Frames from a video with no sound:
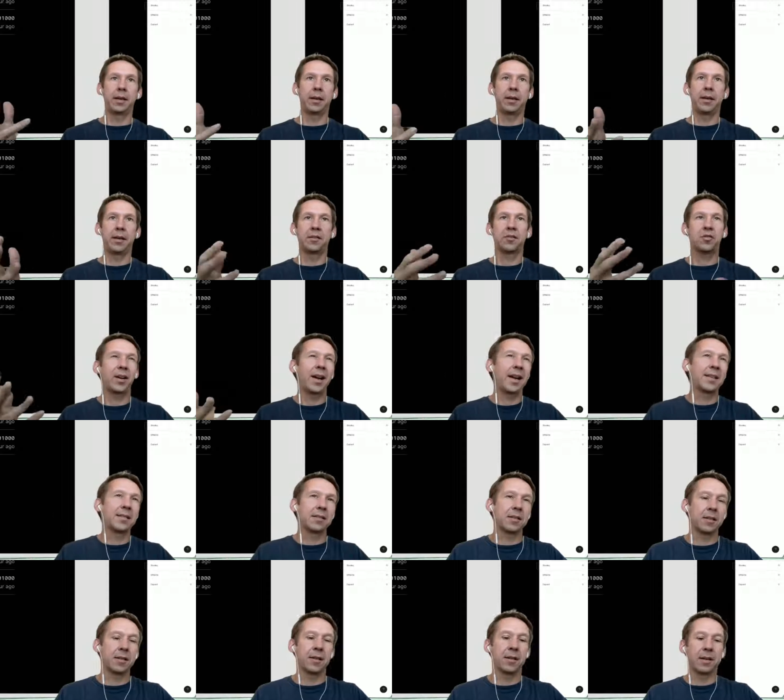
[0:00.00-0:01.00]
in
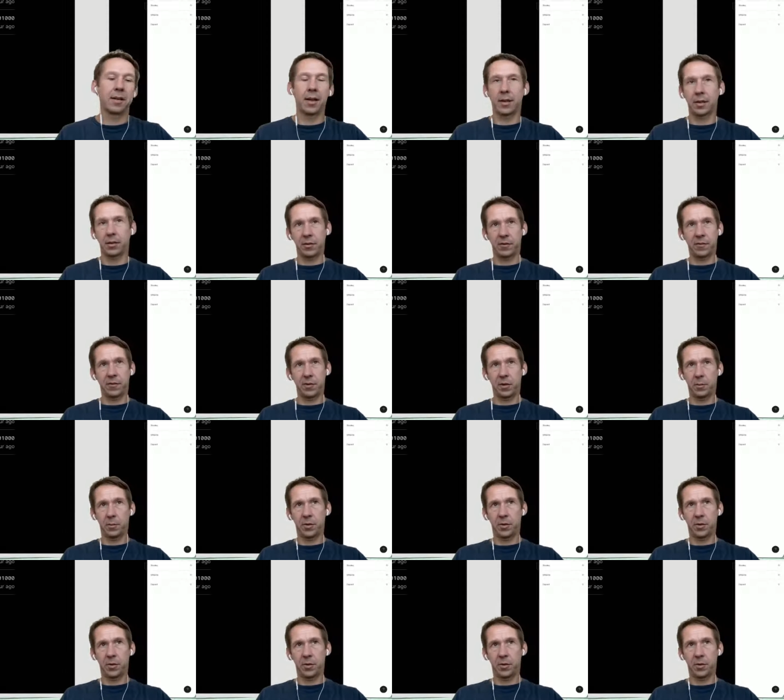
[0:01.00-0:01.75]
transit and not confirmed.